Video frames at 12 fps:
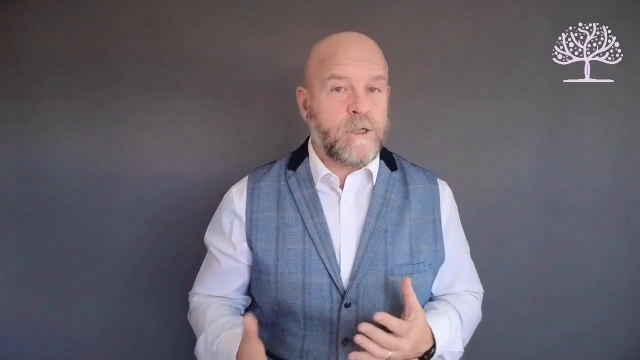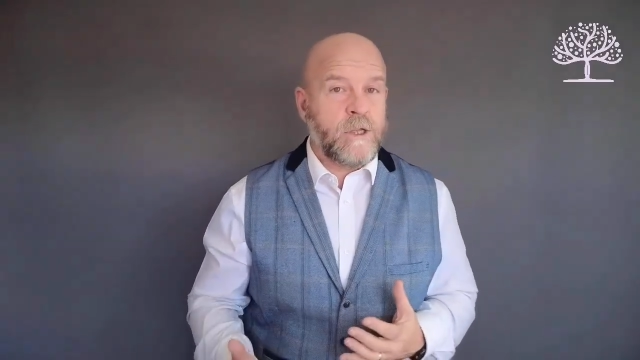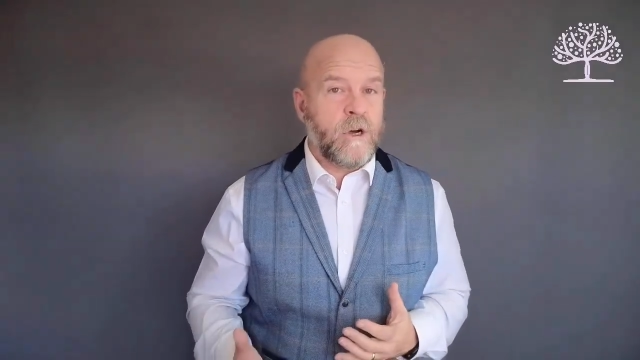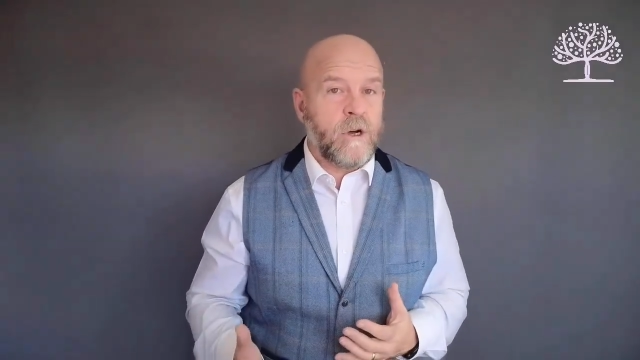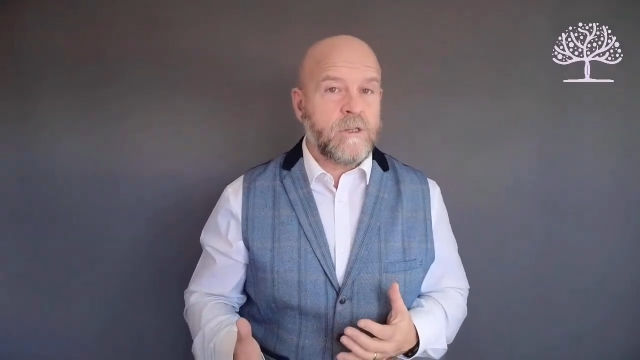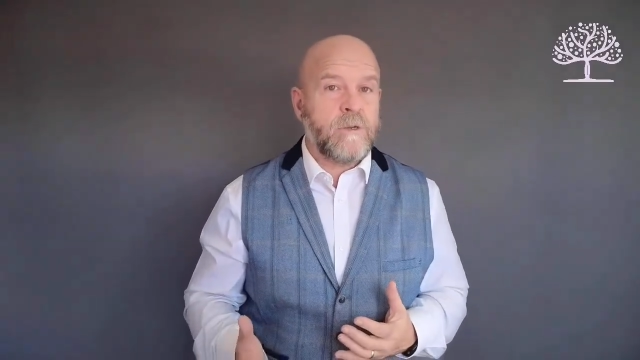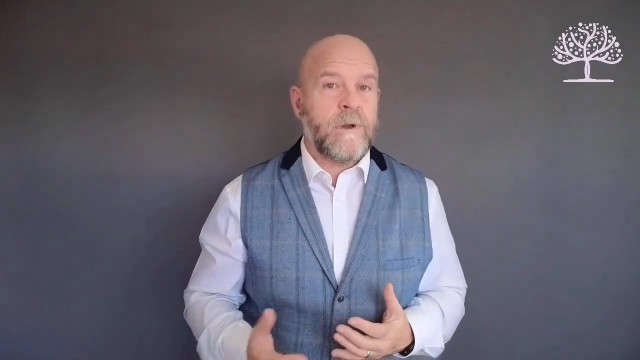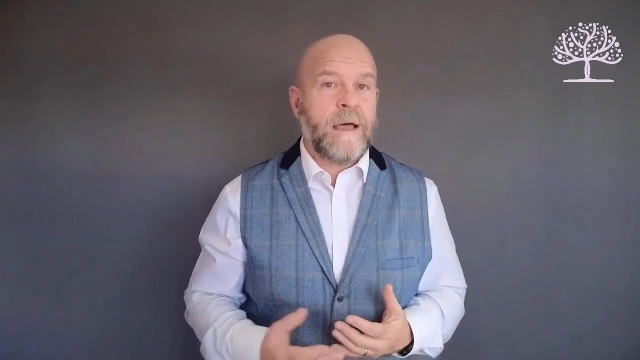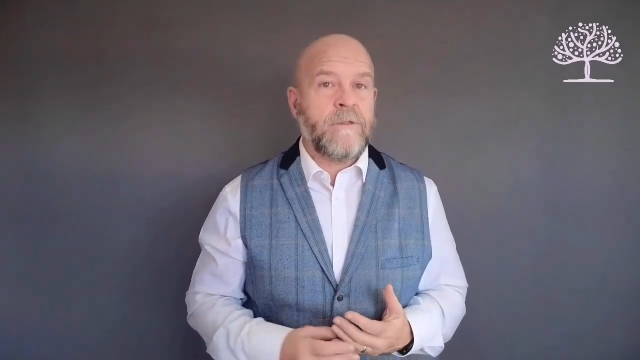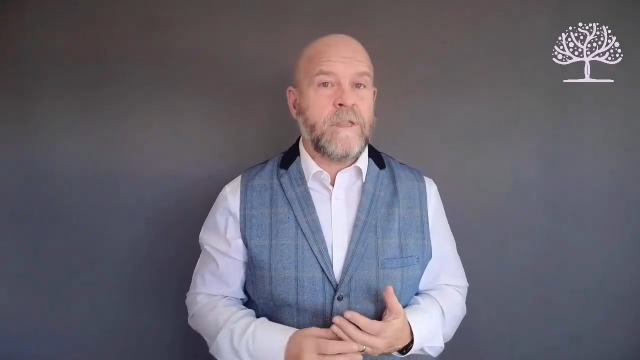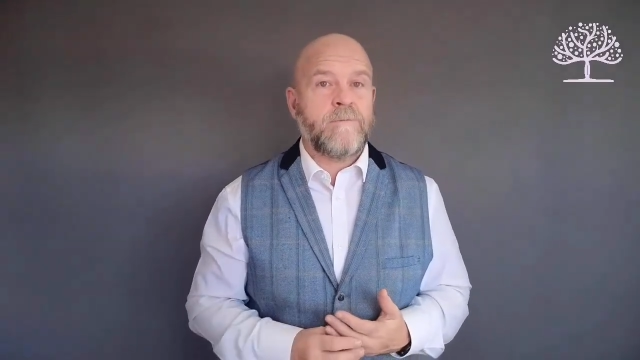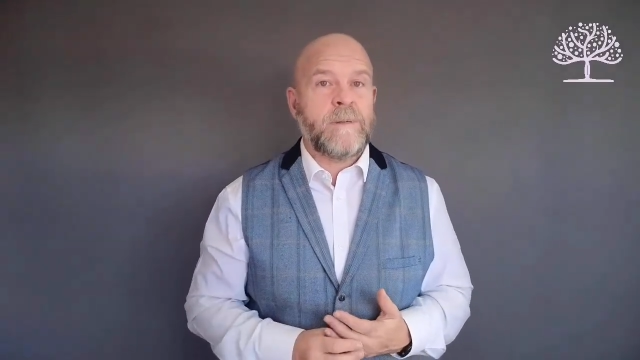thoughts
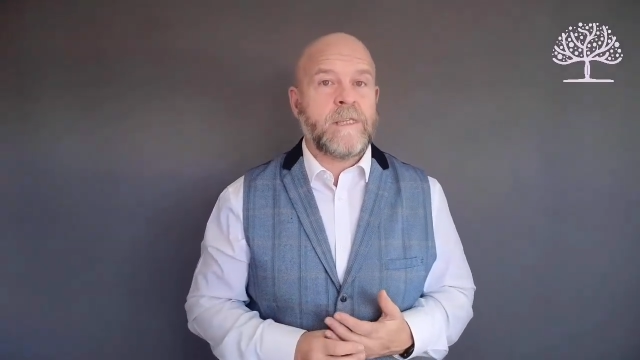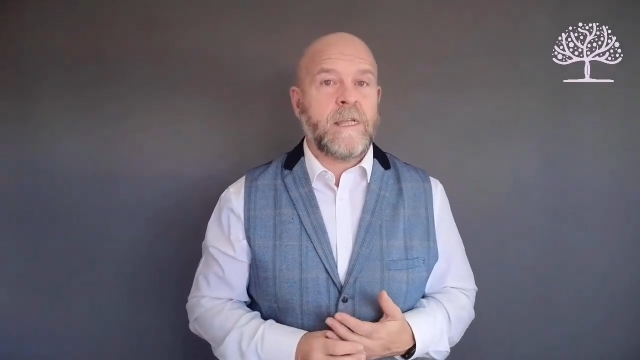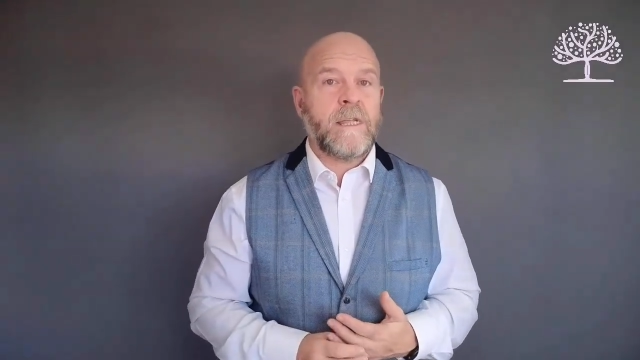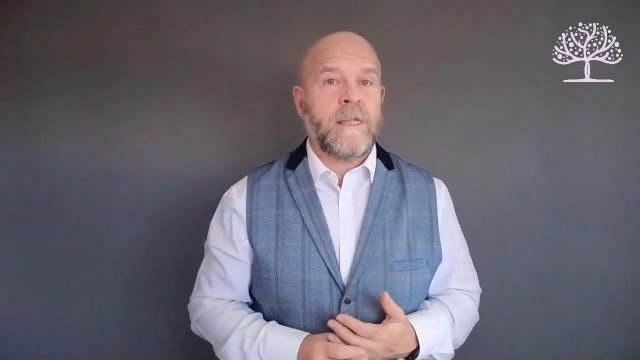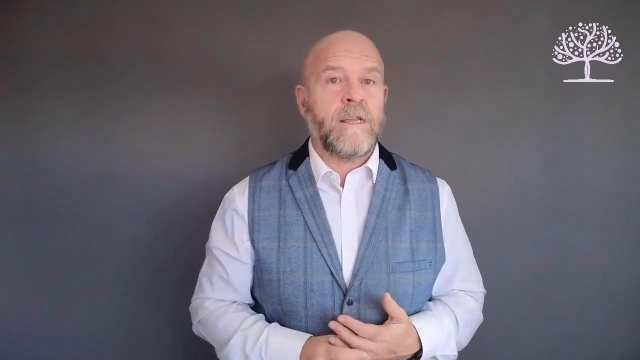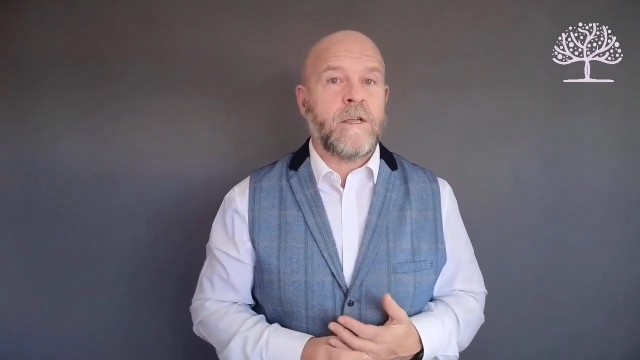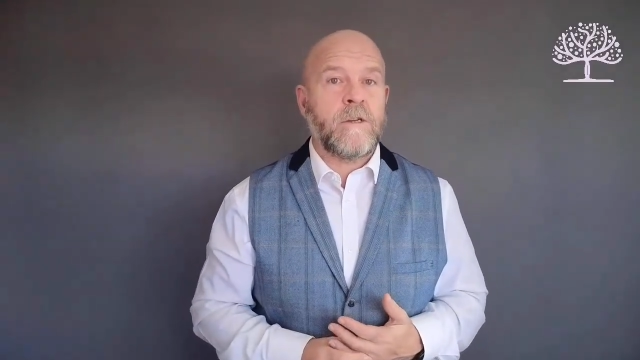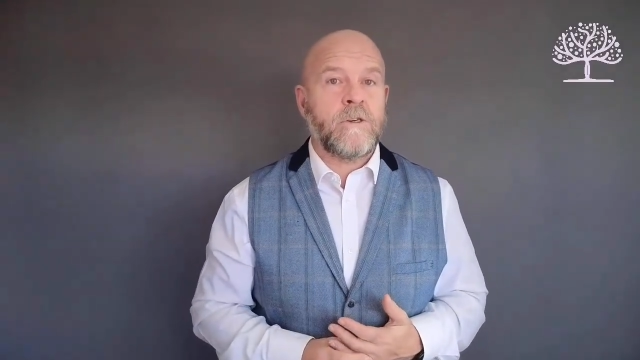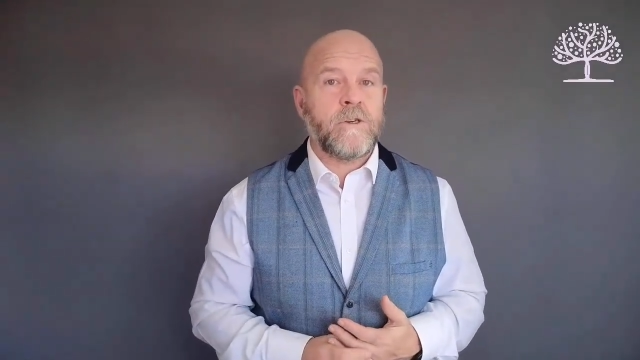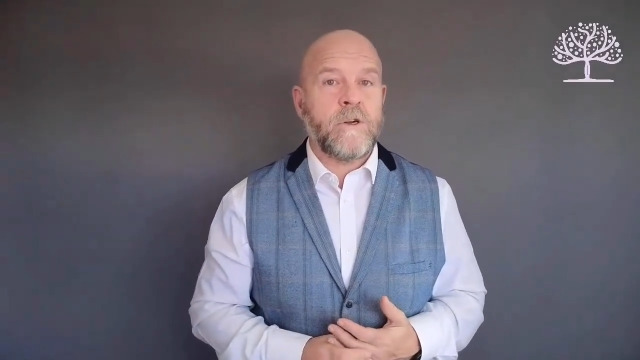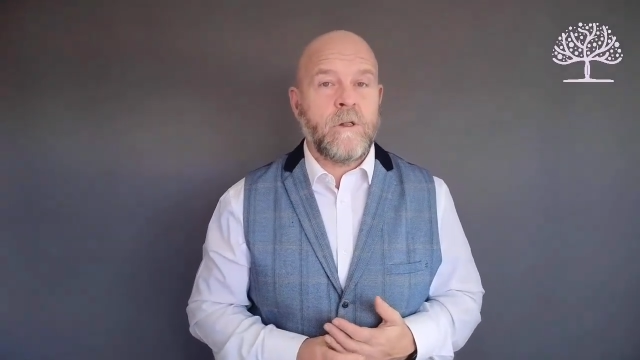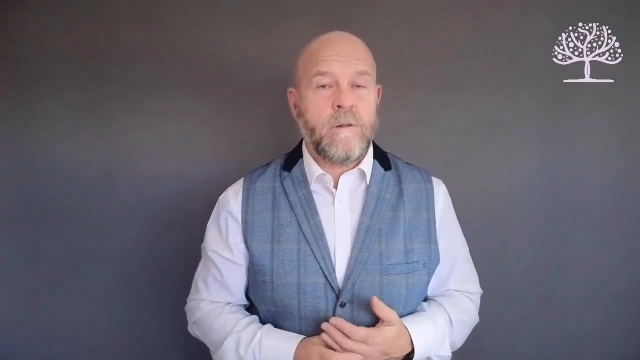around this particular
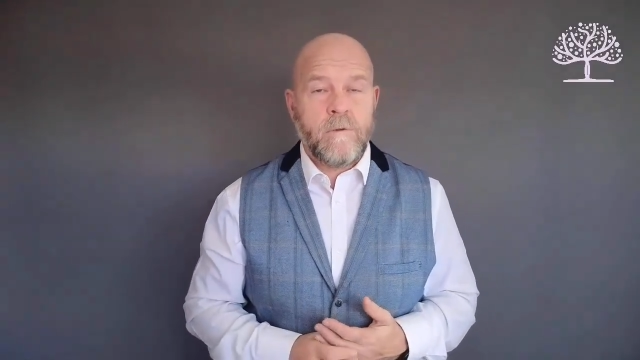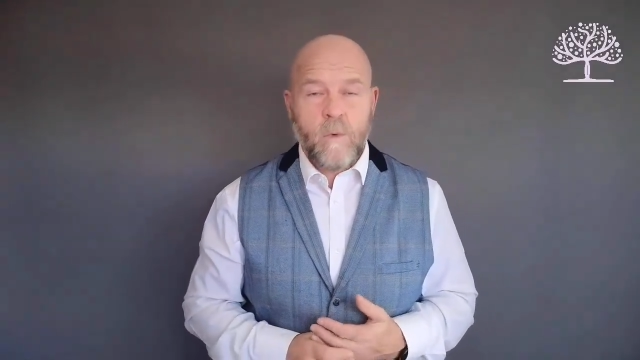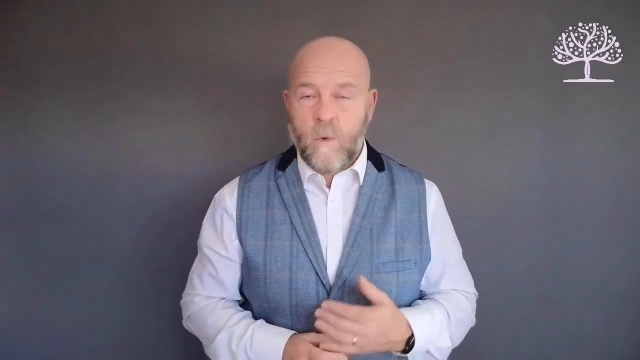control.